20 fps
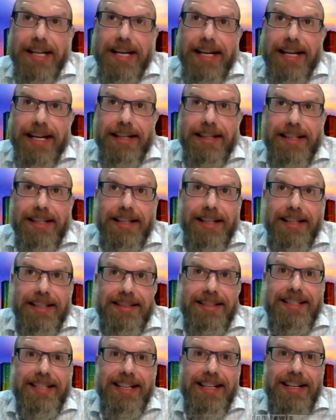had
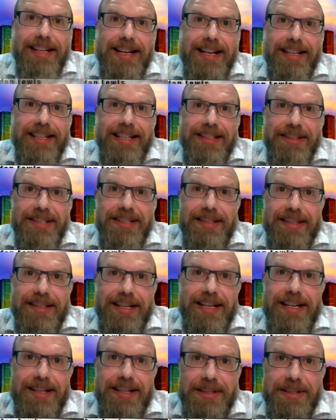10 not guilties in
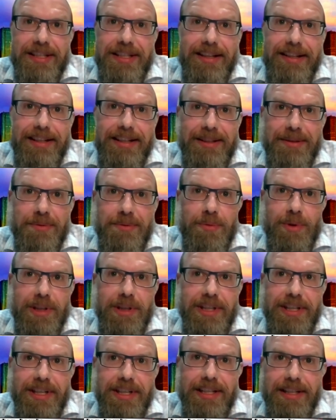Harris County,
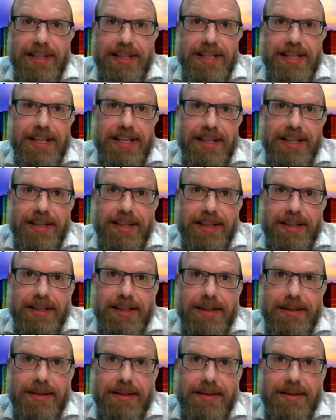1 in
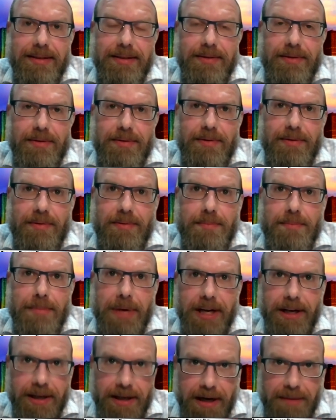
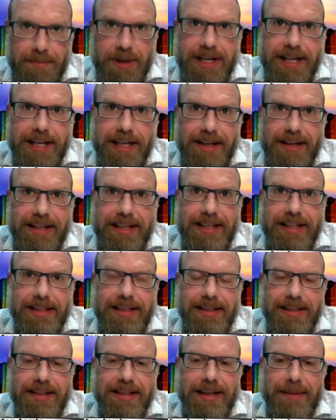Montgomery County,
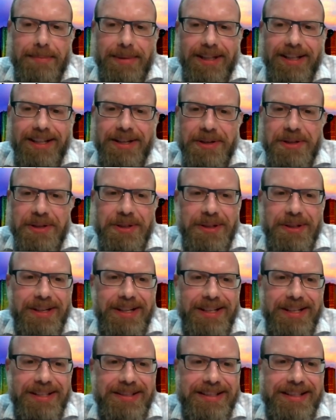a couple of hung
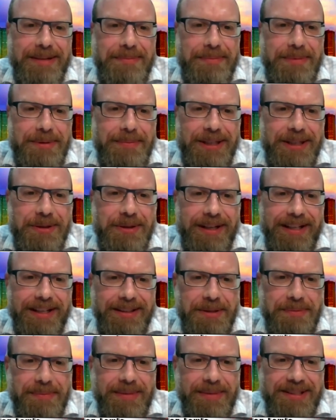juries, a couple of mid-trial
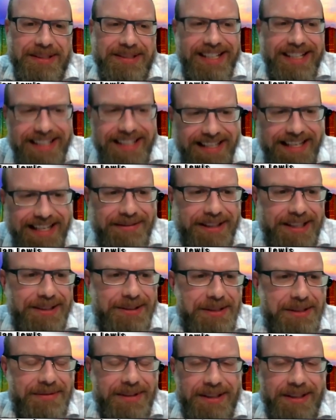dismissals. I did have a
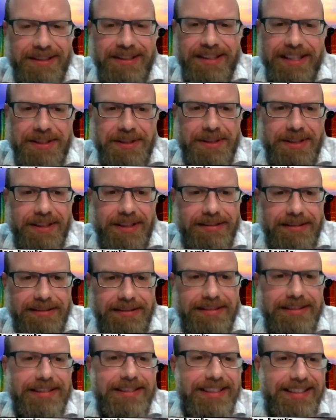guilty verdict last year.
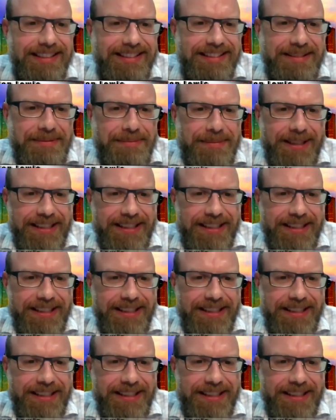But